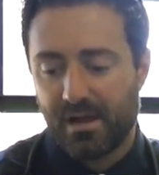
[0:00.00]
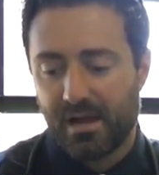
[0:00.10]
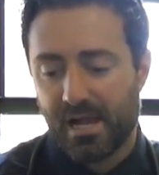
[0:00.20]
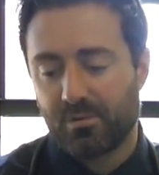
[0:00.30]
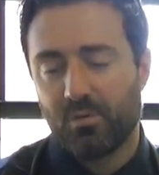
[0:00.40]

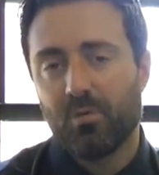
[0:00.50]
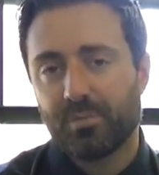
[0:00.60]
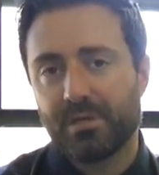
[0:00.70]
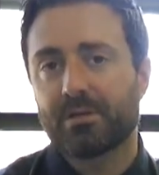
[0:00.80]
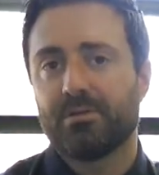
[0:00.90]
I won't
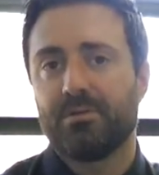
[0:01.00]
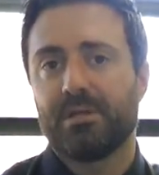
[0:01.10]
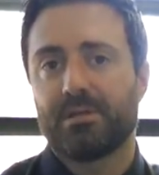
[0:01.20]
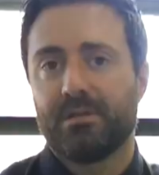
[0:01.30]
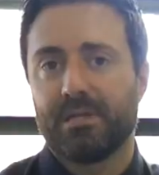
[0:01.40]
be
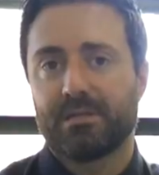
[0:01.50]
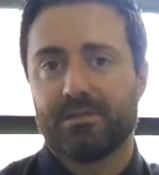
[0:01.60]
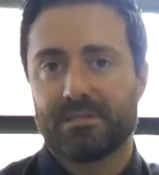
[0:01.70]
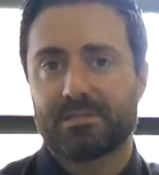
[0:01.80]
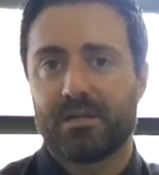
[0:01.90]
including the link to
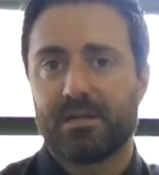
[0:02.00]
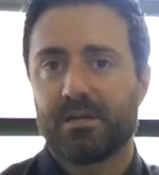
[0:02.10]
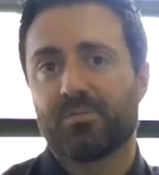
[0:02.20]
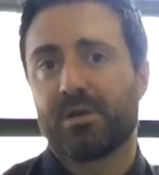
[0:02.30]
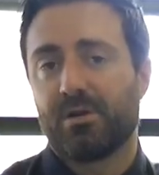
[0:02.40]
this study
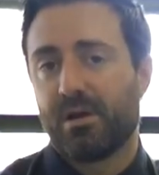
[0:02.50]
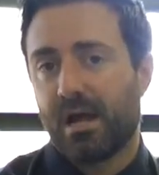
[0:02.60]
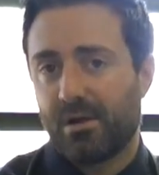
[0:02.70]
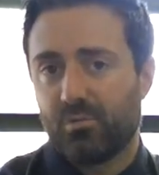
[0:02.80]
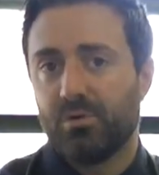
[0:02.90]
here, but it,
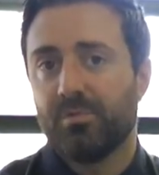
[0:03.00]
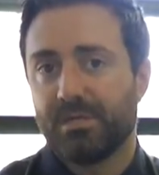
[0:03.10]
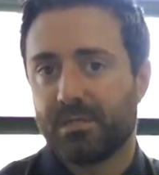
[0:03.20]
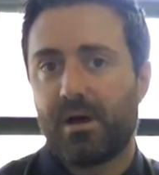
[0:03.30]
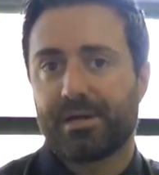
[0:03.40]
I will
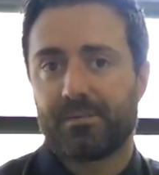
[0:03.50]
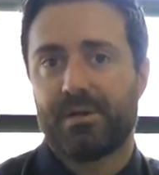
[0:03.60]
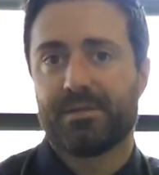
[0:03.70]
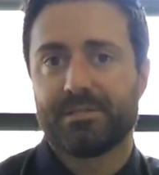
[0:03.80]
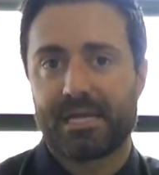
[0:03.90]
be talking
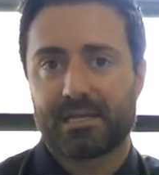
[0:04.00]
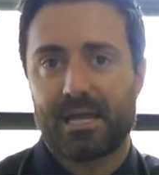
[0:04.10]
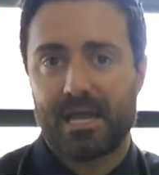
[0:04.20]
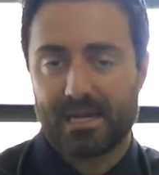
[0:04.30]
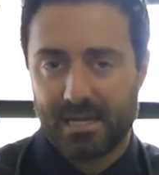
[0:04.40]
about this ad,
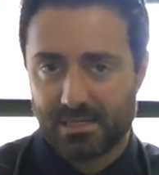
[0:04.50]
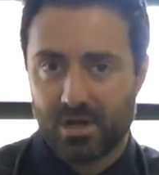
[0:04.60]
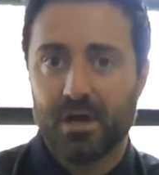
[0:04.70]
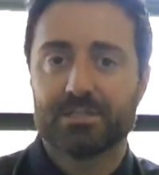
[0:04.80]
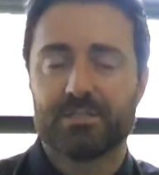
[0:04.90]
ad, ad
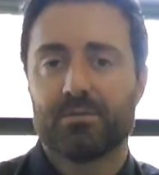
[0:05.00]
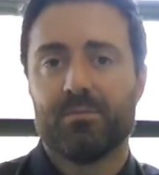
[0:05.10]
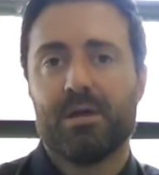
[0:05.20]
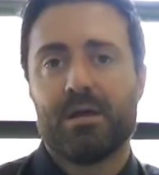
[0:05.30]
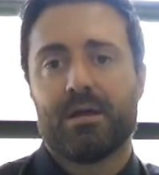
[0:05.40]

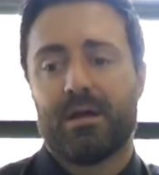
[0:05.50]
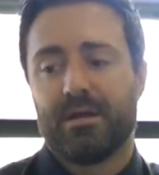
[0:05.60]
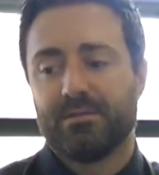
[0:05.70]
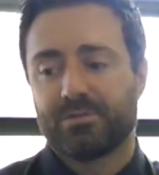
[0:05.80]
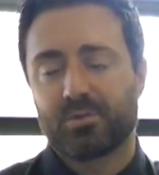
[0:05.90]
nauseum
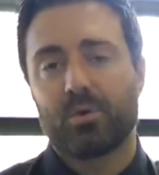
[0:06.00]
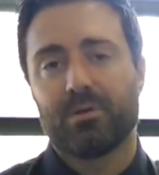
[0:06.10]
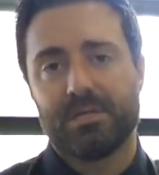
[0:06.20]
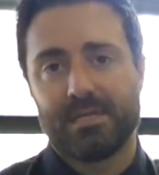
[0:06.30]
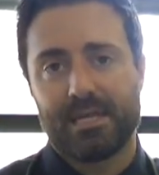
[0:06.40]
uh,
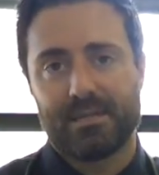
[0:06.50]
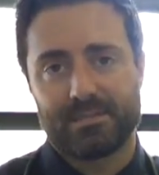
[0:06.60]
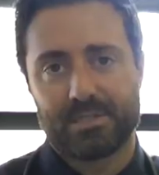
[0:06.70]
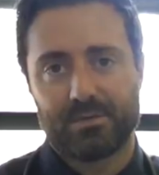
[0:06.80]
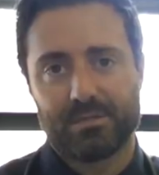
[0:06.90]
shortly in a
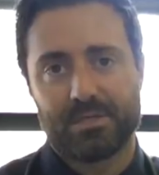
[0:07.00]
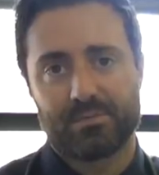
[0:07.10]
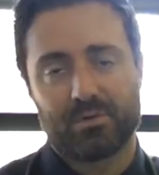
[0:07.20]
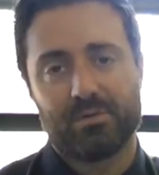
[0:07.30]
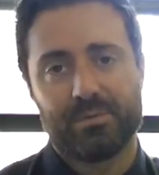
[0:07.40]
series I'm
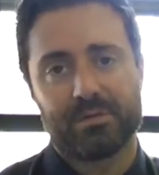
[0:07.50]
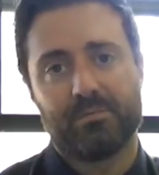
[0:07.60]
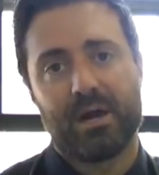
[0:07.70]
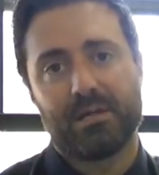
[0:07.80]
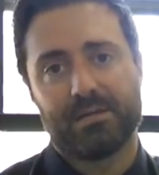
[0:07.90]
going to be
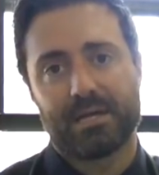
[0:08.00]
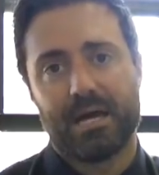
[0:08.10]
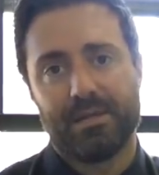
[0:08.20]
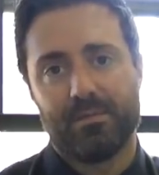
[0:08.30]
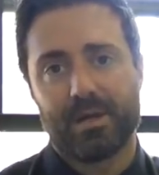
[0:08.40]
compiling
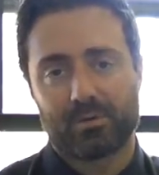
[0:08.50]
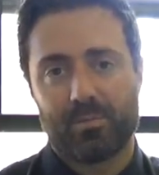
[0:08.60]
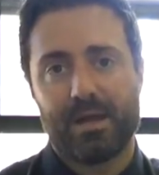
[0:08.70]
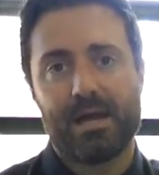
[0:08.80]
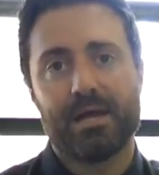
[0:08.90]
on the
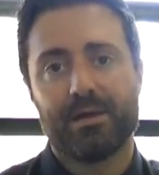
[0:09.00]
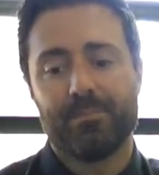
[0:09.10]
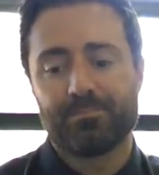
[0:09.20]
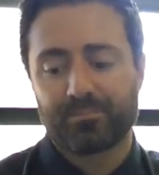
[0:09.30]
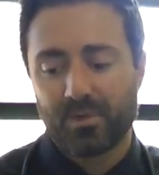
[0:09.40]

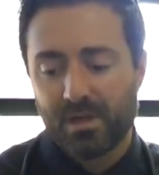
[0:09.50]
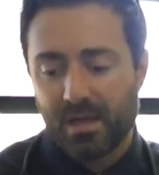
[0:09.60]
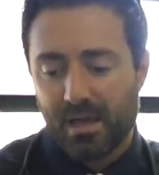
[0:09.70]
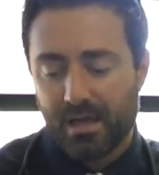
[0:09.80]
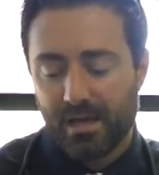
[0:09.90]
microbiota.
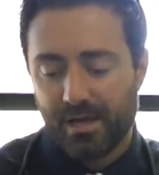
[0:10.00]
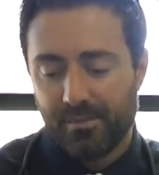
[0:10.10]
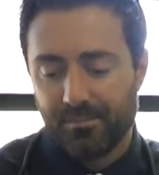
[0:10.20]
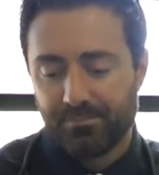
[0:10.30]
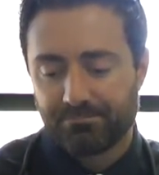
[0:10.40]

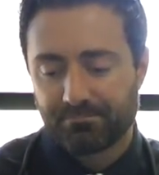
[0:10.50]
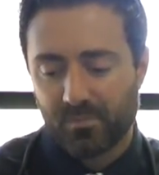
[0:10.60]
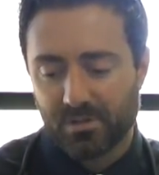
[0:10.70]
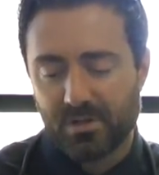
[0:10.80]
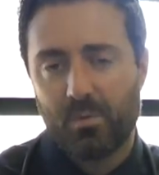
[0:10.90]
Um,
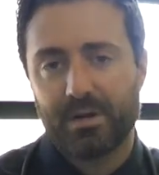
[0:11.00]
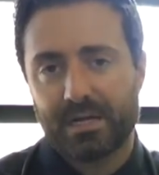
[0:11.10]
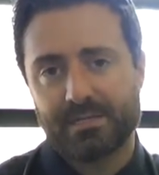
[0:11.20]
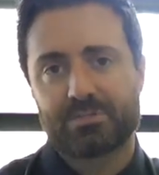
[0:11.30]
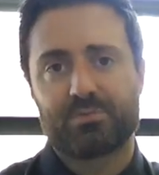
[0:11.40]
so I want to
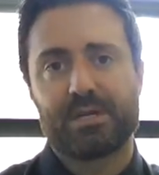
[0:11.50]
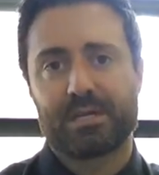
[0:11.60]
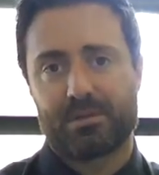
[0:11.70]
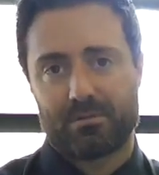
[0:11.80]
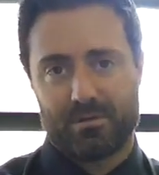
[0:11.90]
kind of string
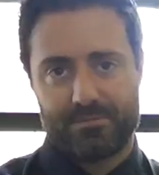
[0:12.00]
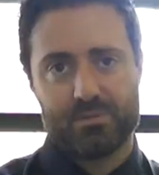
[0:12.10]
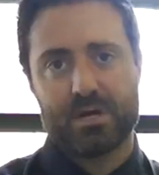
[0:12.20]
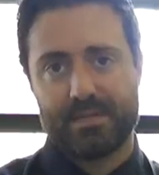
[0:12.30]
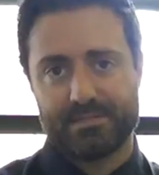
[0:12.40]
together a few
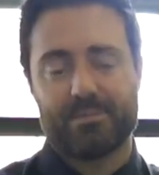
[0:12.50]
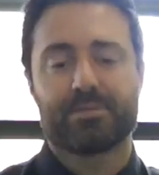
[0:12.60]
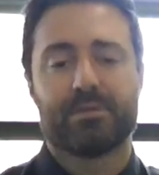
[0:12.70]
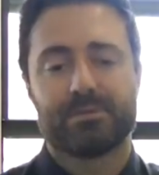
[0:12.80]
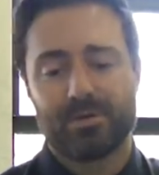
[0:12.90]

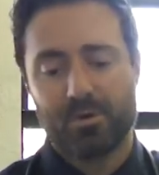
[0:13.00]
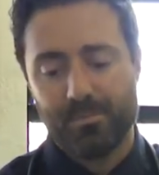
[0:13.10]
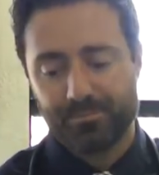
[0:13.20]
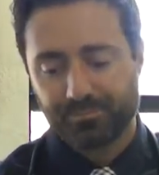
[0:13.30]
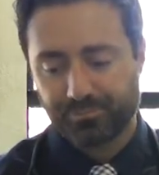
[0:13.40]
concepts. So